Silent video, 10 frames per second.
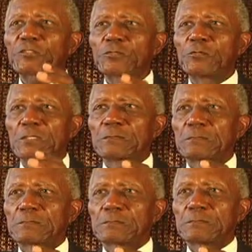student?
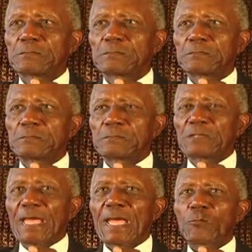
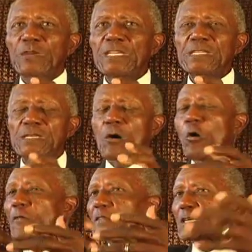And we,
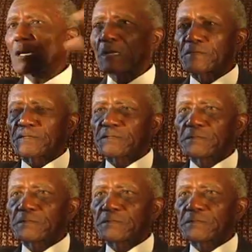off the cuff,